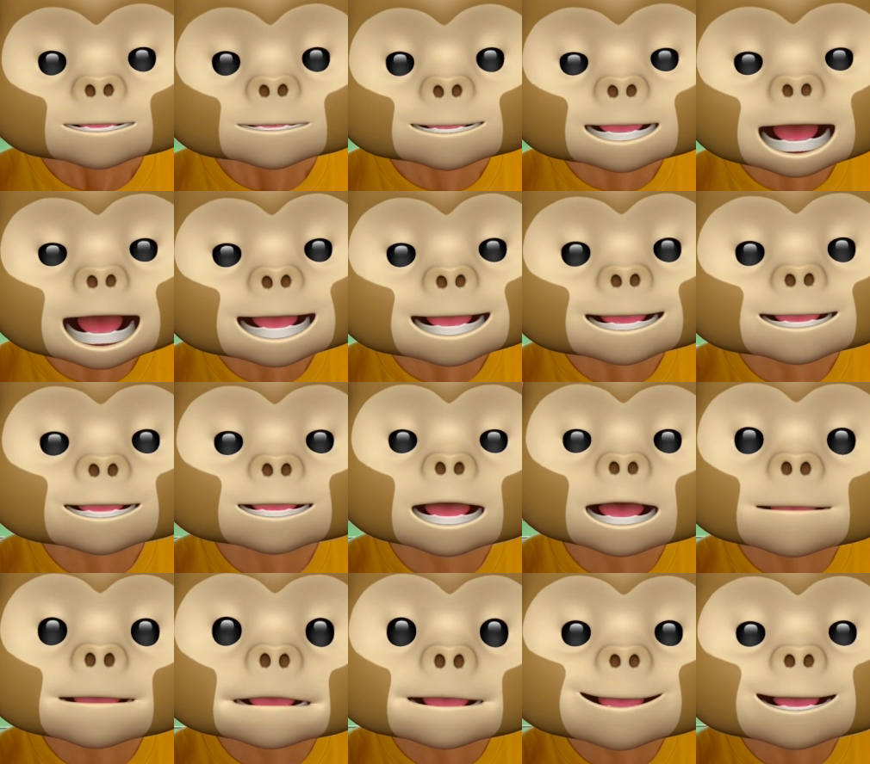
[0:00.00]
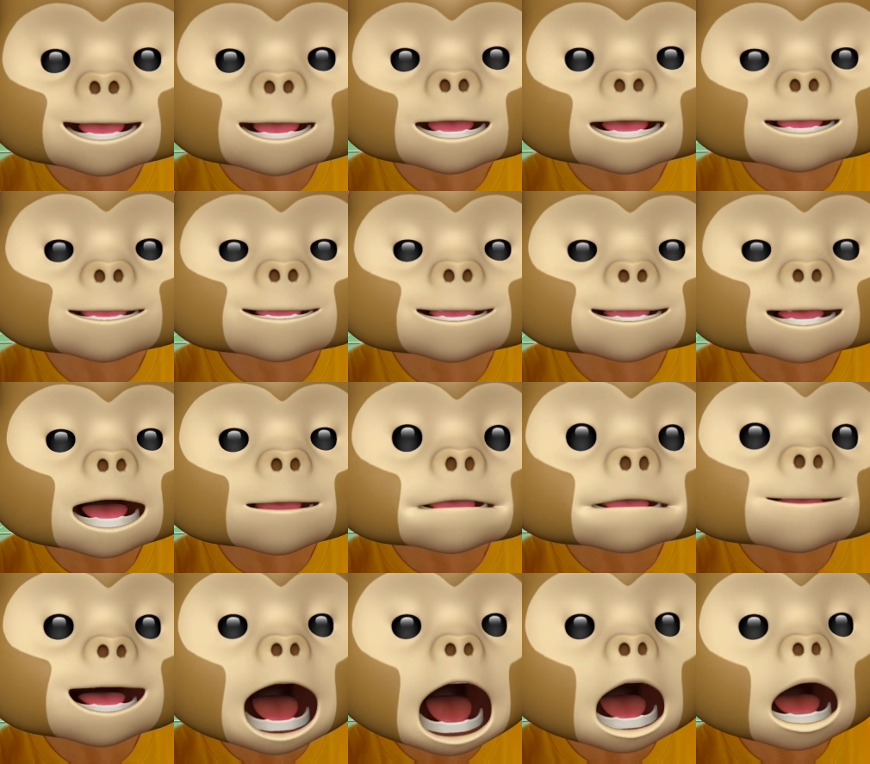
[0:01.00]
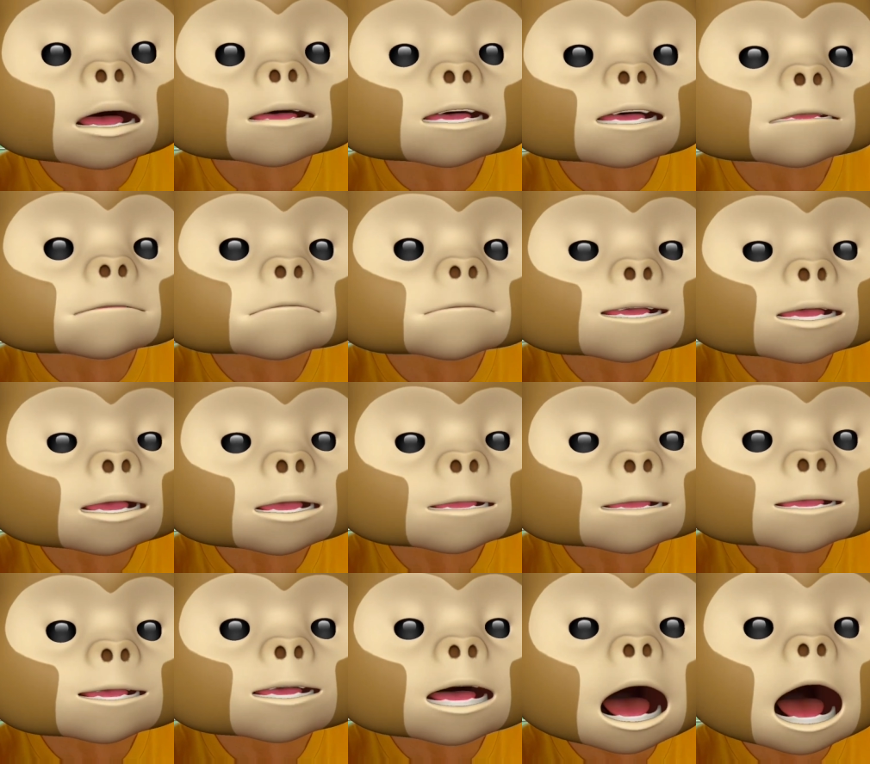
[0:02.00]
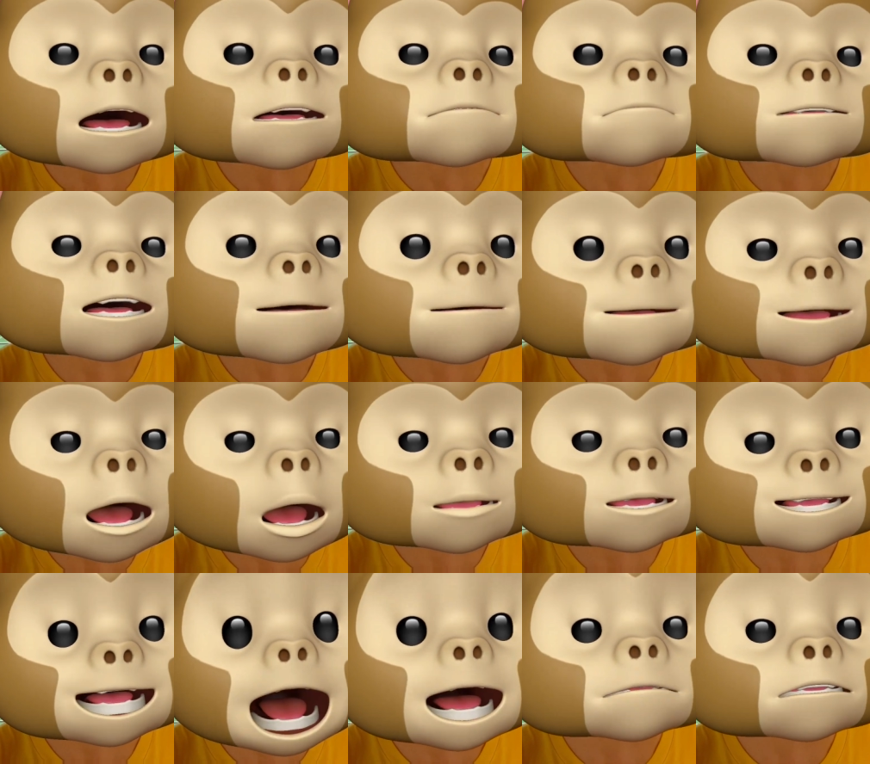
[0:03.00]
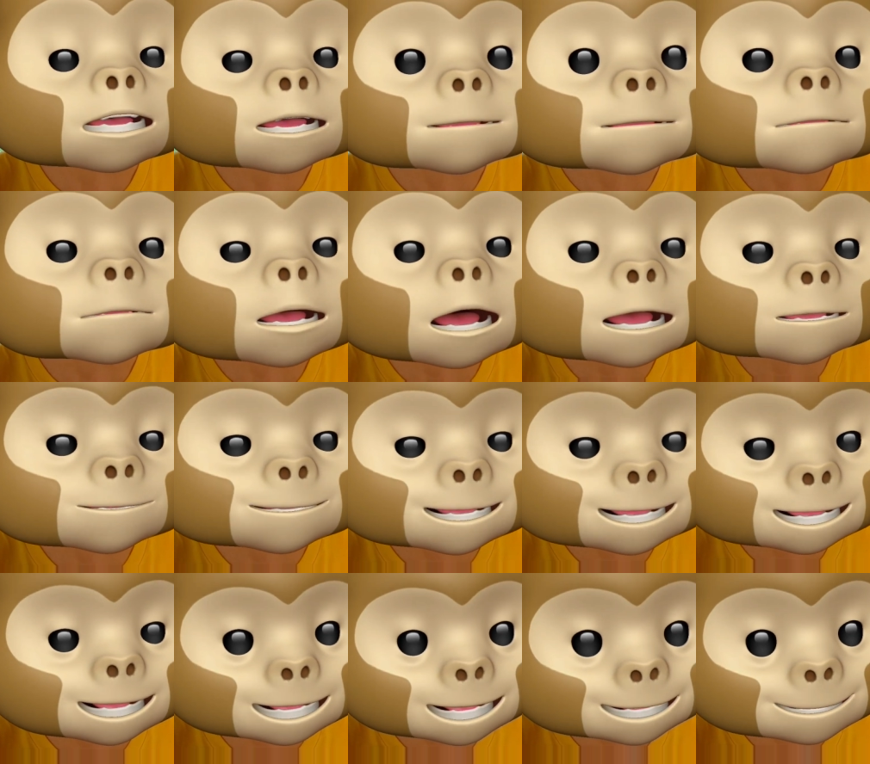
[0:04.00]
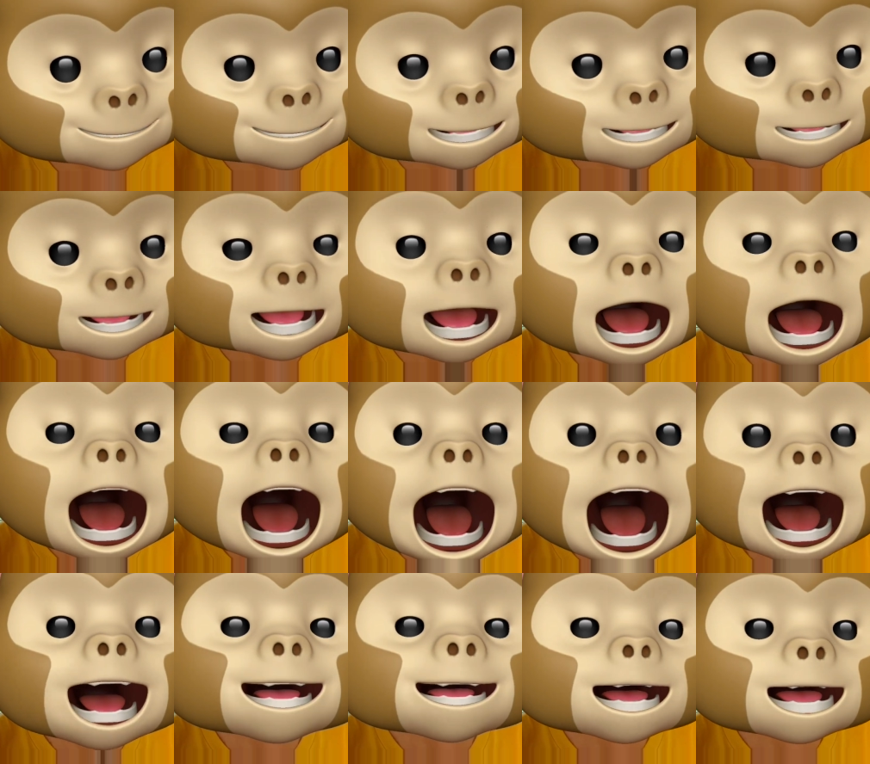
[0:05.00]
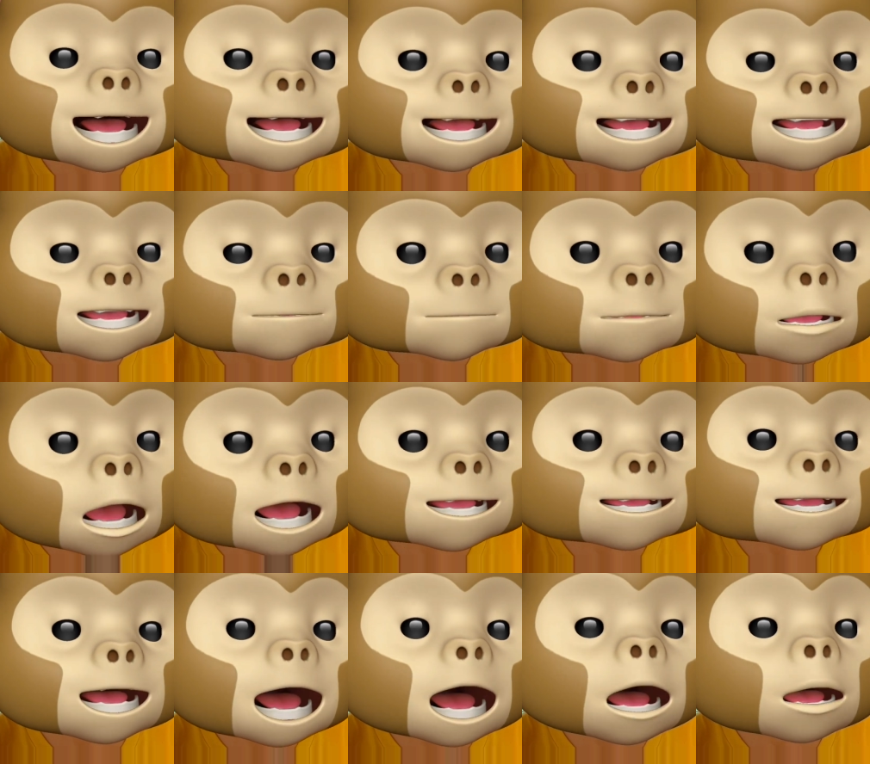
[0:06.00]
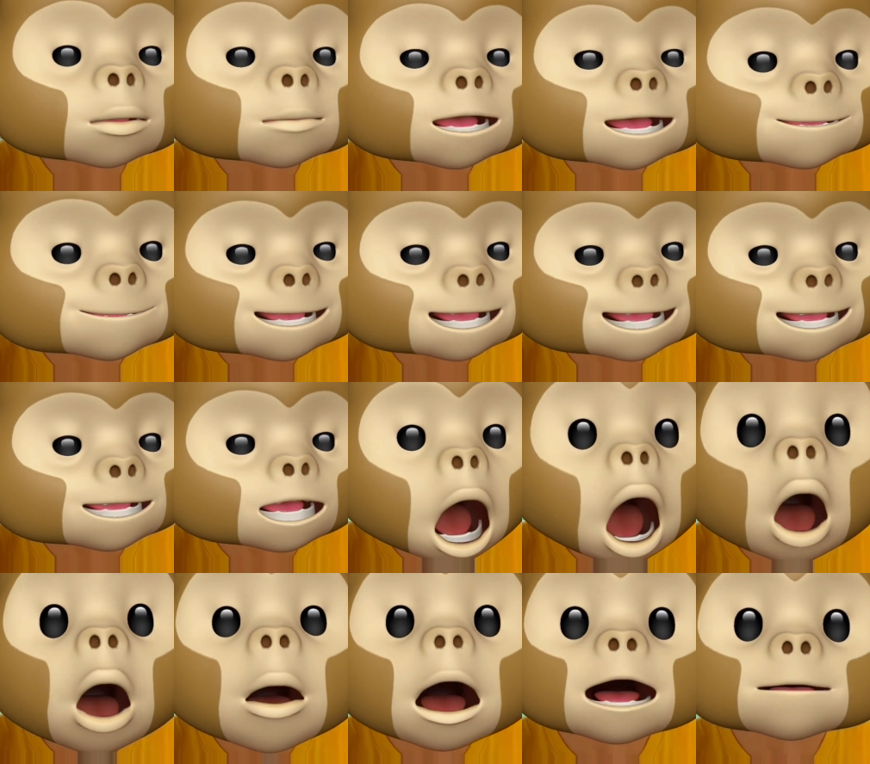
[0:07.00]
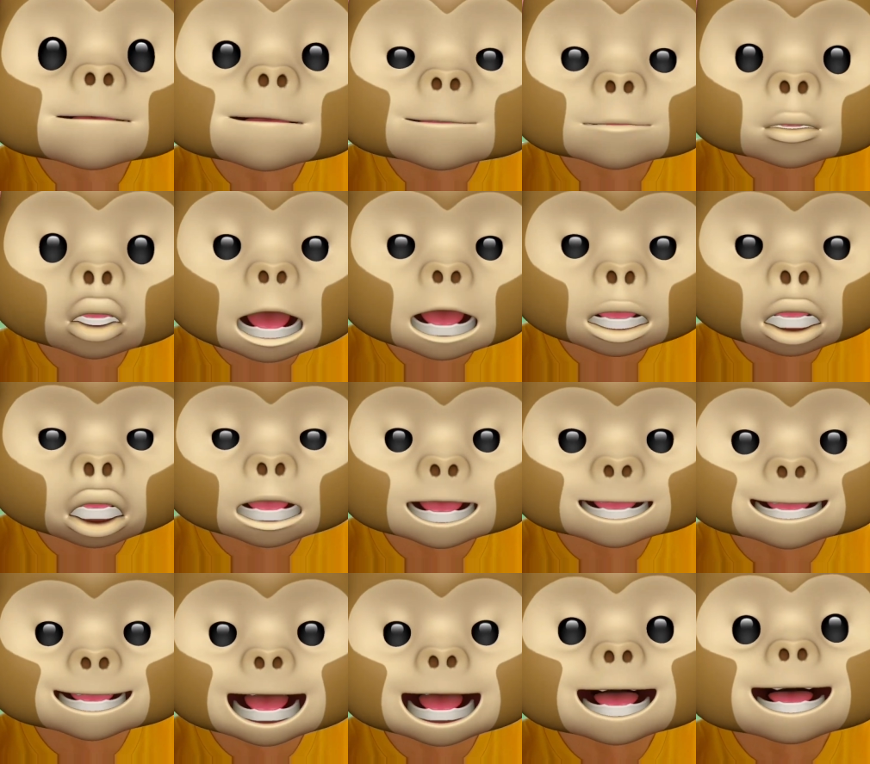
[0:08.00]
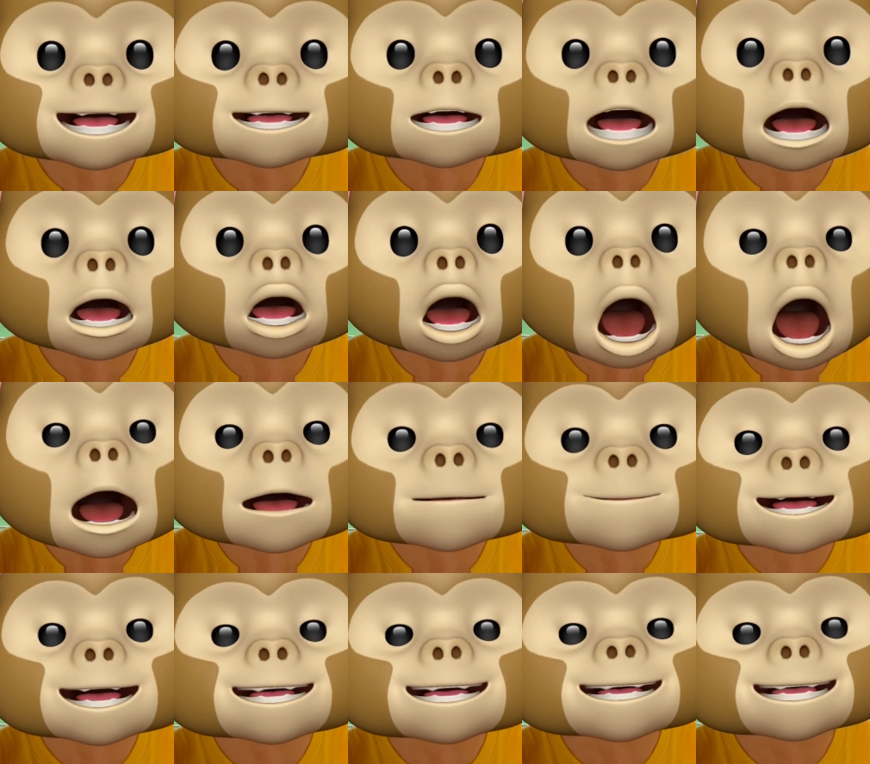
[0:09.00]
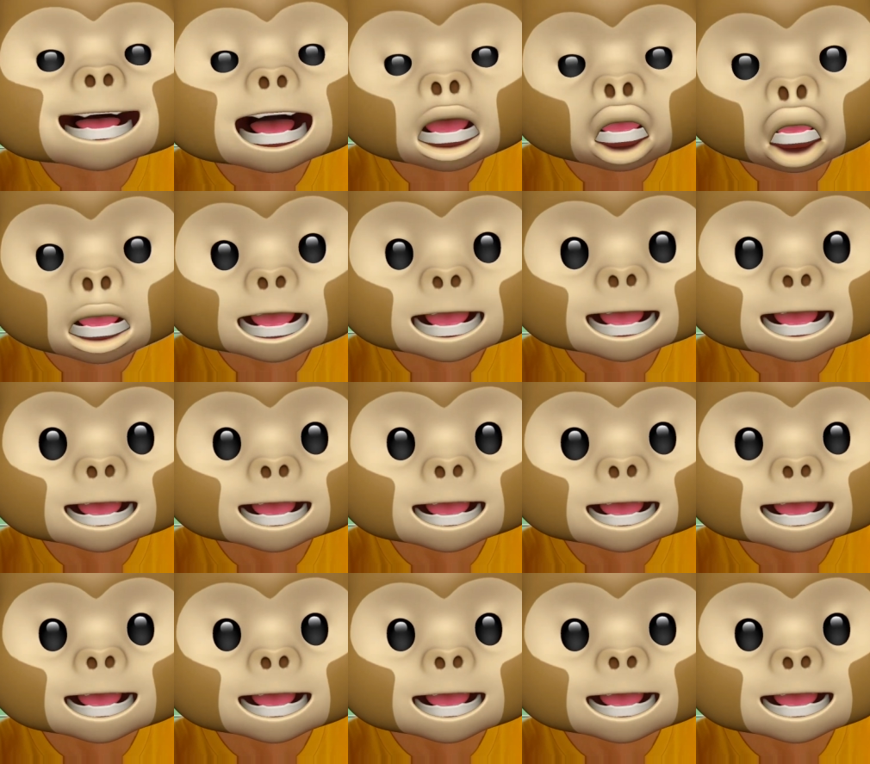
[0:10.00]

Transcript: Then the peers think about the views of the post after browsing it, and express agreement or objections in the comments section,